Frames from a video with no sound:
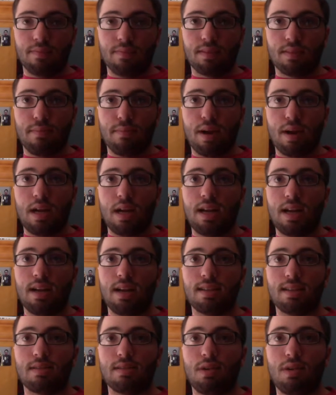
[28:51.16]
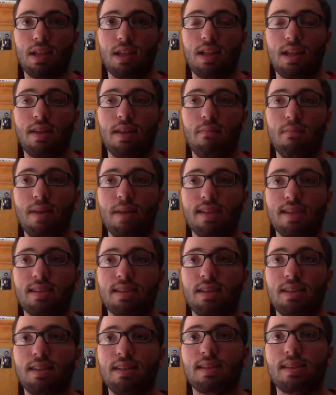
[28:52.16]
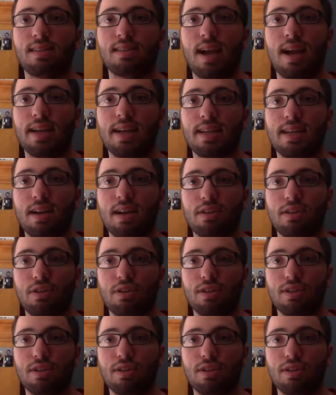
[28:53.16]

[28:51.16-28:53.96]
Merida is an amazingly designed character.